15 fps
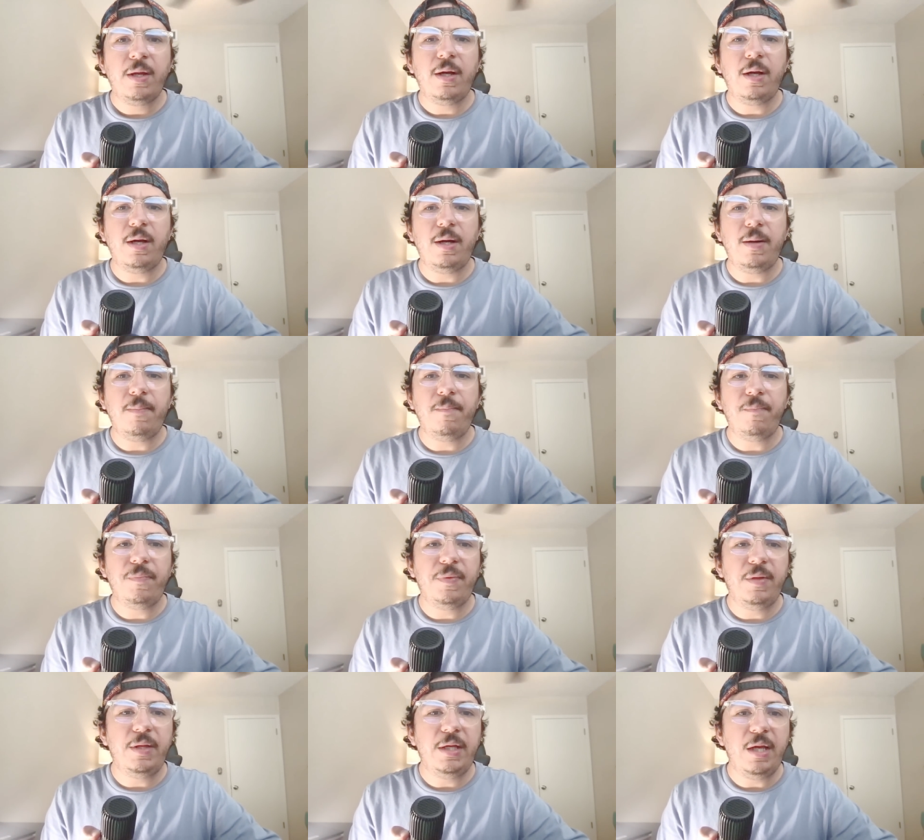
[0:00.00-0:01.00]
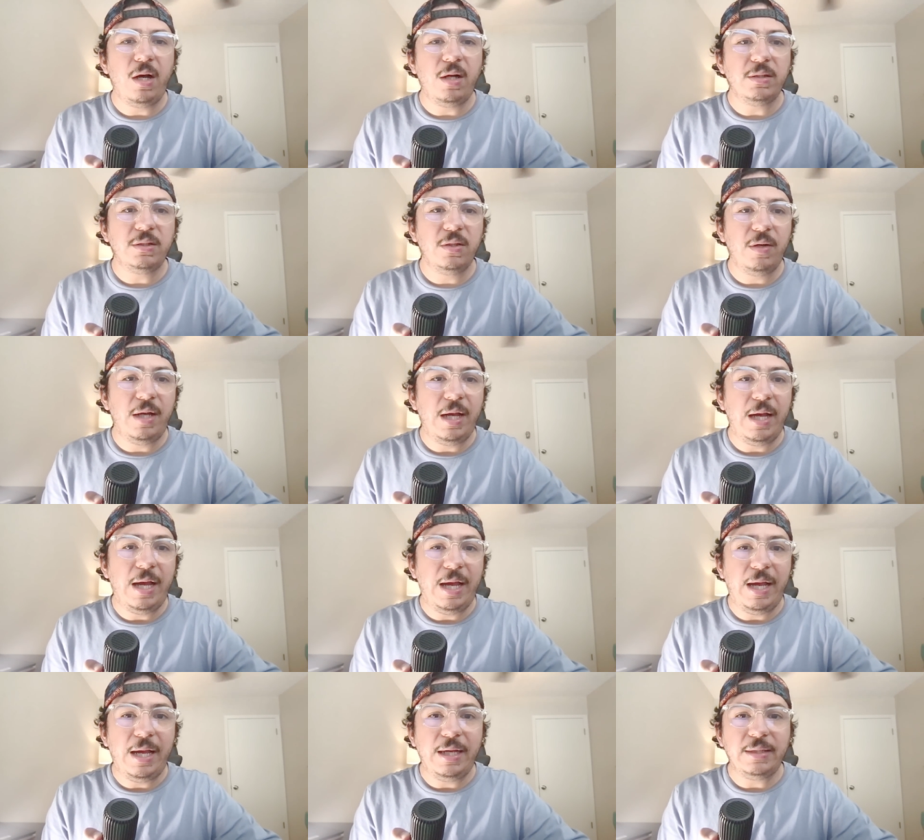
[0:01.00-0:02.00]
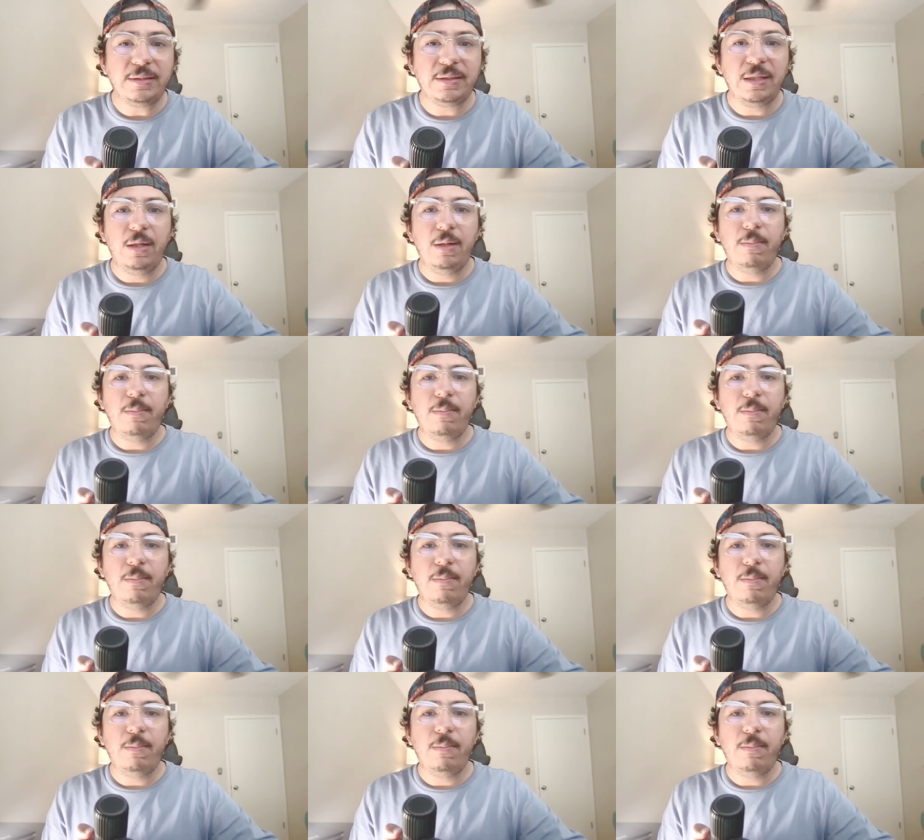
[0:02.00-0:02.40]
Um, he also has